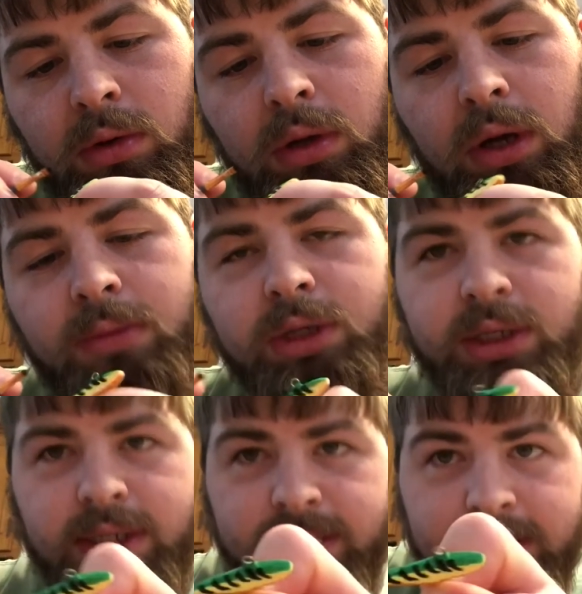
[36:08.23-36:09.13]
I'm just
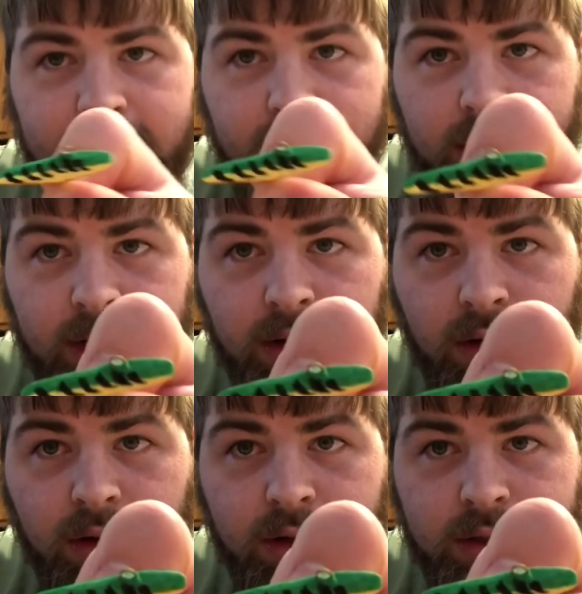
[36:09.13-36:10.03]
extending it
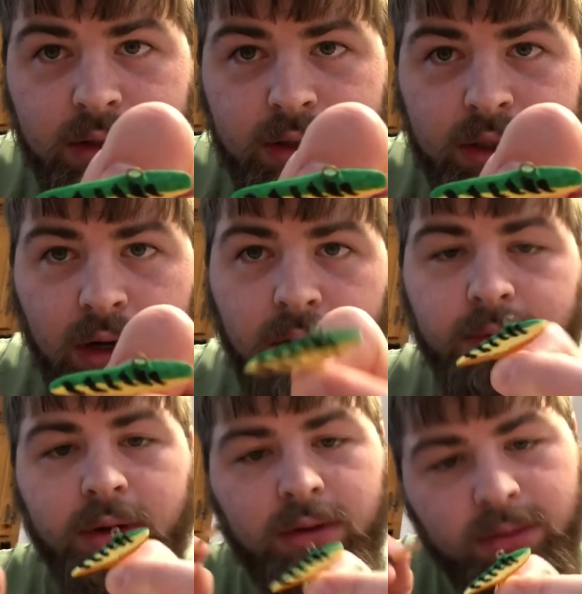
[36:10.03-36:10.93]
onto the top a
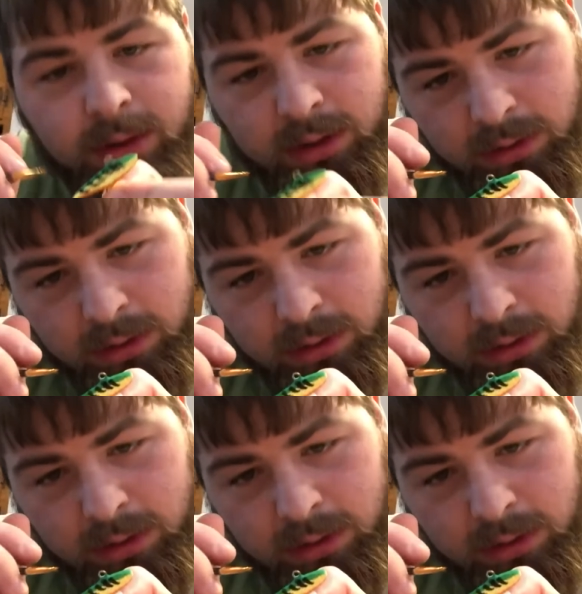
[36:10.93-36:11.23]
little bit.